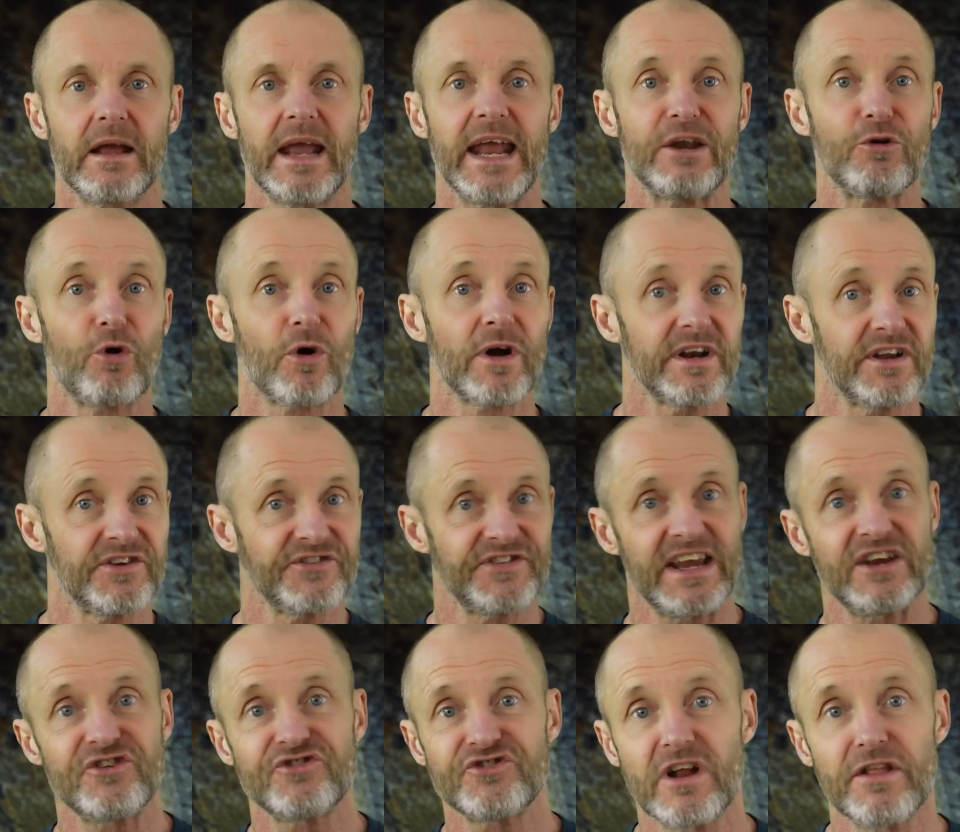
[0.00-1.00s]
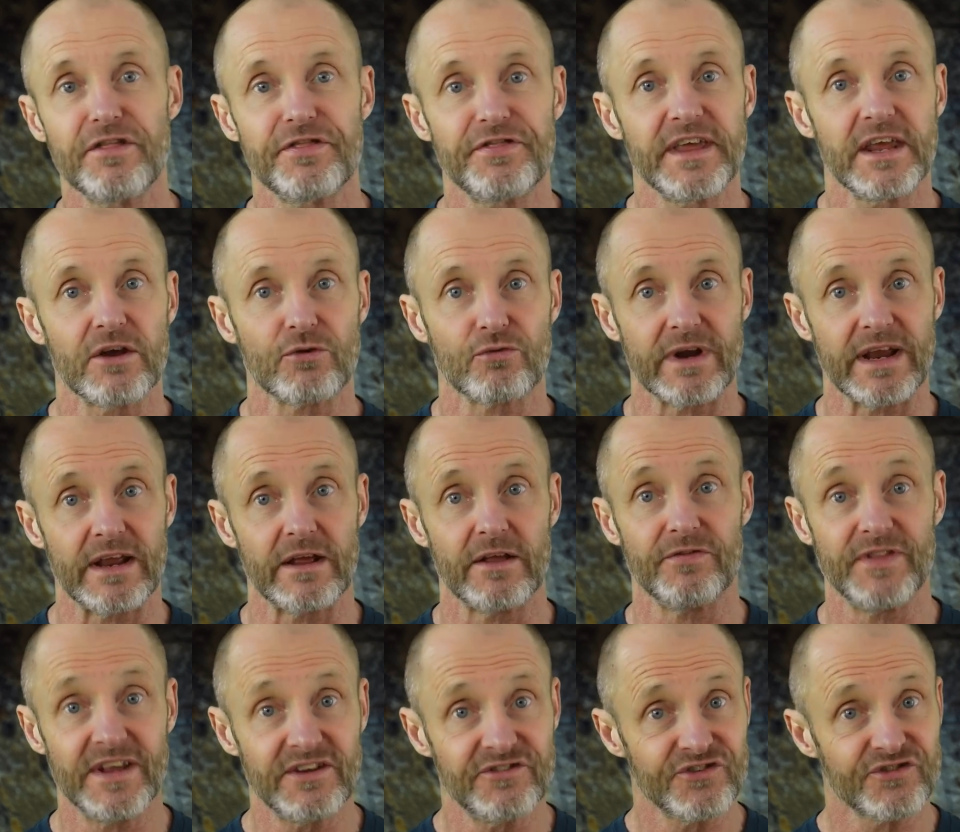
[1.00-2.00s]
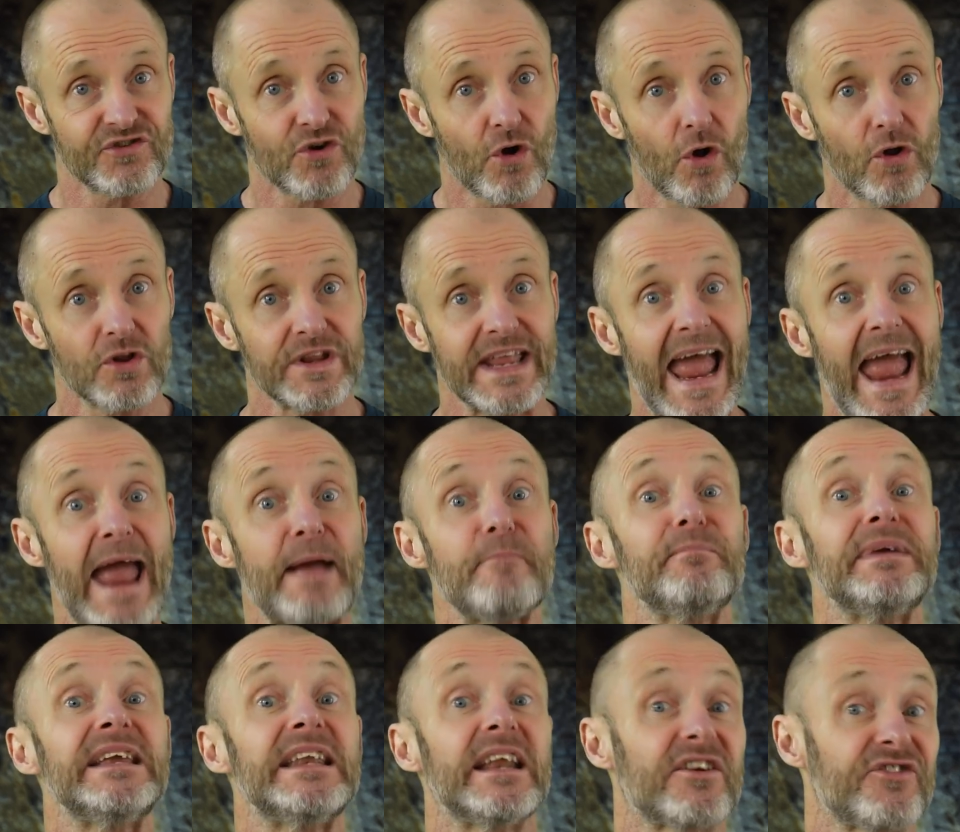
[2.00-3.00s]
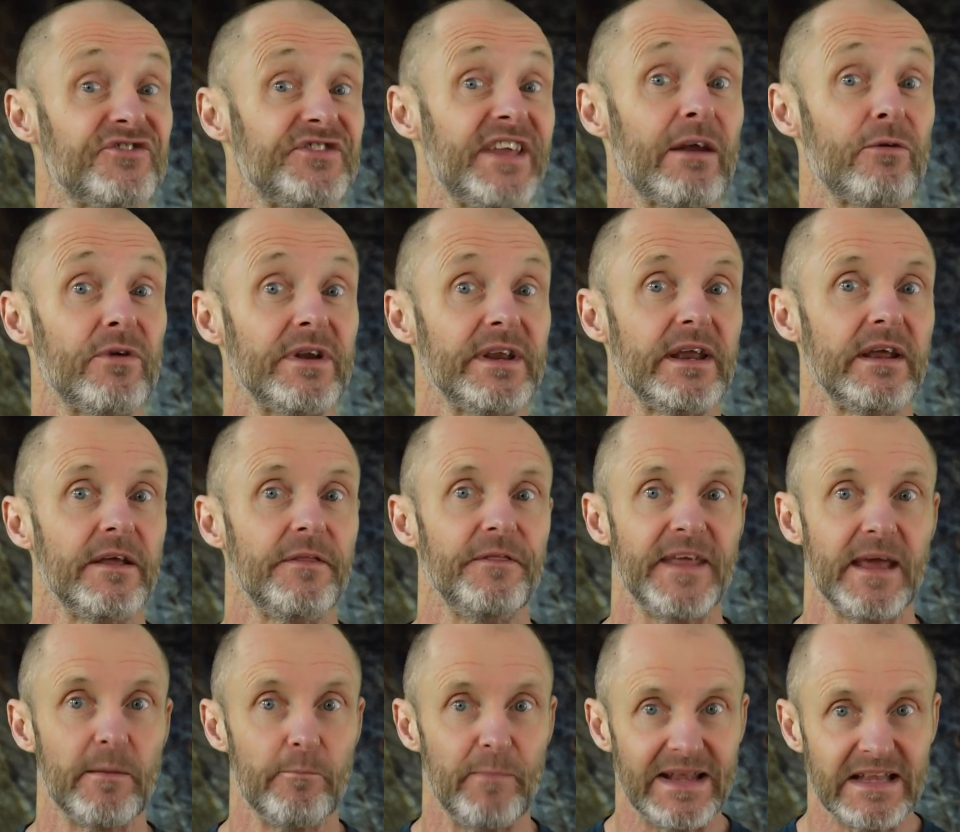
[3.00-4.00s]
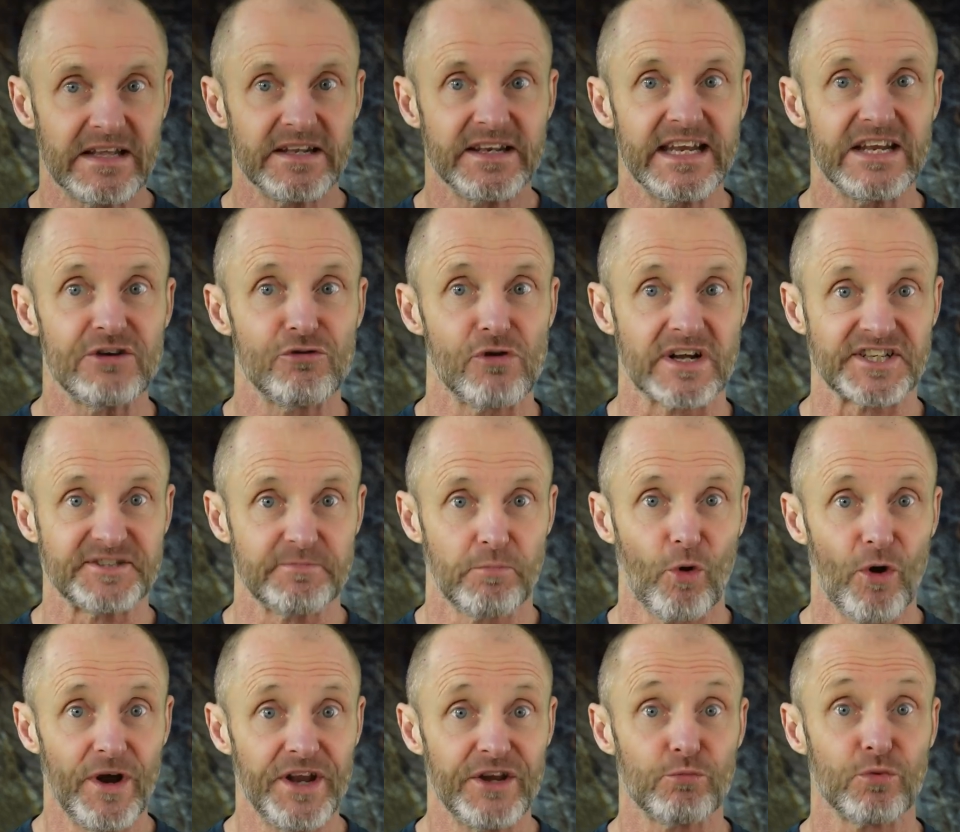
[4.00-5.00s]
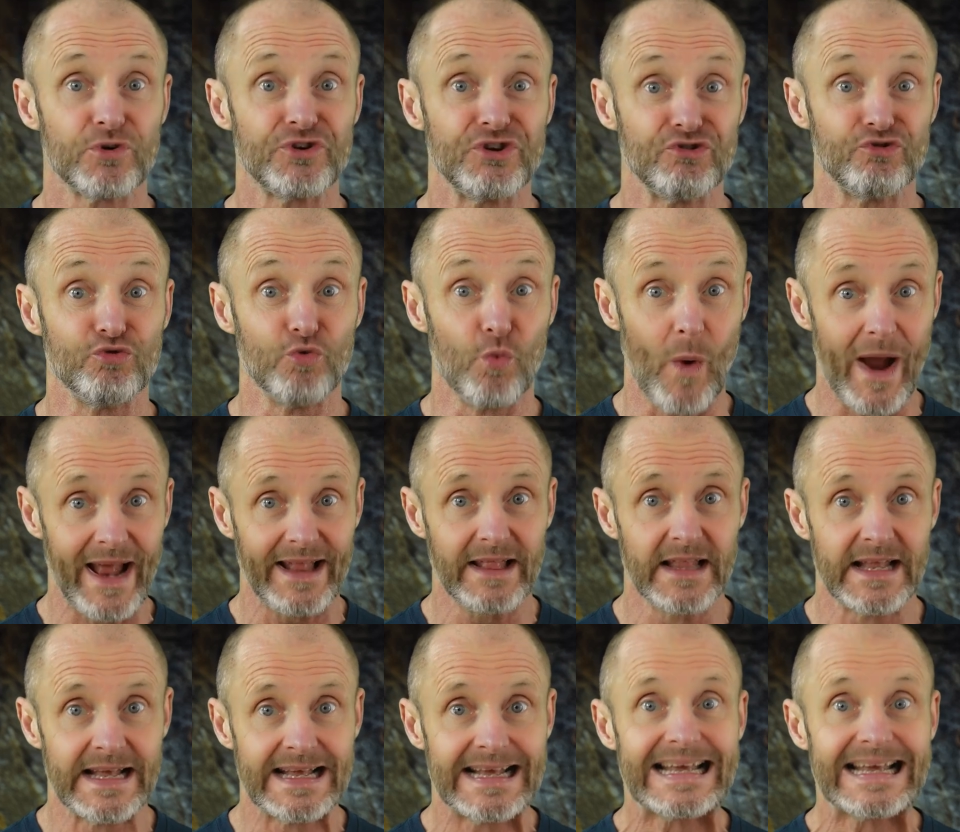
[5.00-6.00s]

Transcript: In organizational theory, this is called ambidexterity, the ability to exploit what you do well